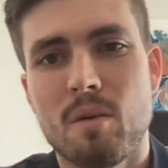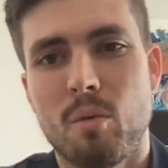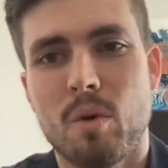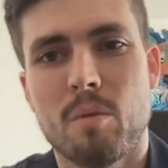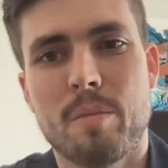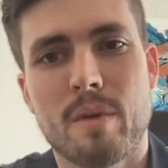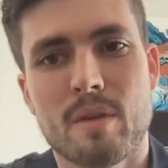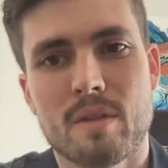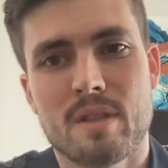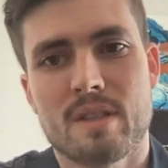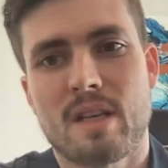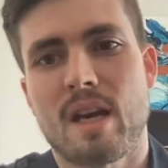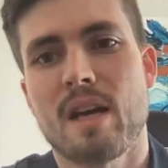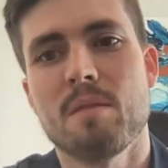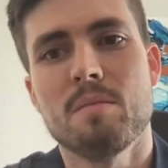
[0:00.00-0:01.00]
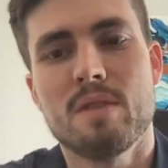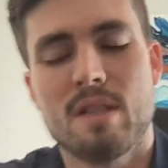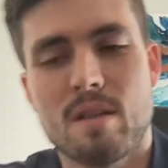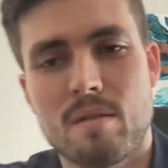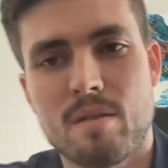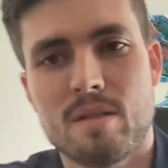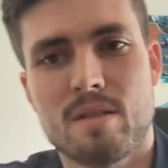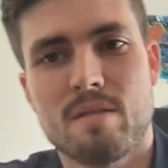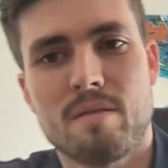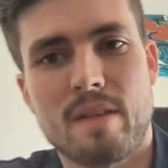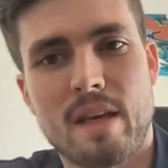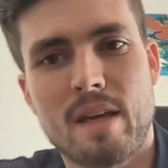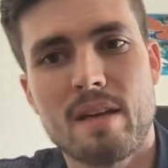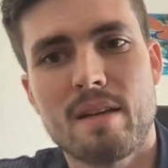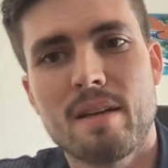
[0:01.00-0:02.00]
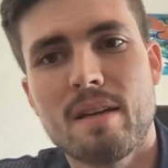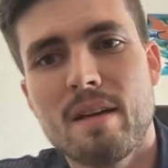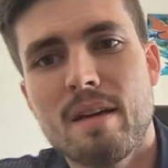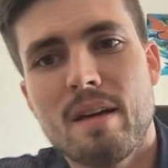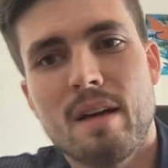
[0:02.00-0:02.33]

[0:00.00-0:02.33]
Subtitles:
We'll build a time series of that.